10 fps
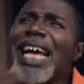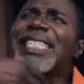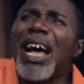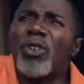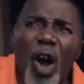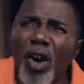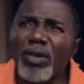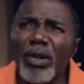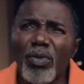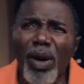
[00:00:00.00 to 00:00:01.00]
Let her go.
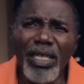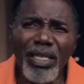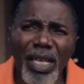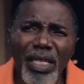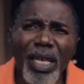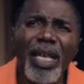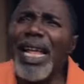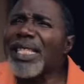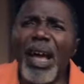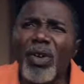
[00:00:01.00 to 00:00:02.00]
What is it?
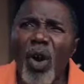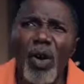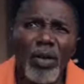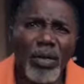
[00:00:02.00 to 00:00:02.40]
Let her go.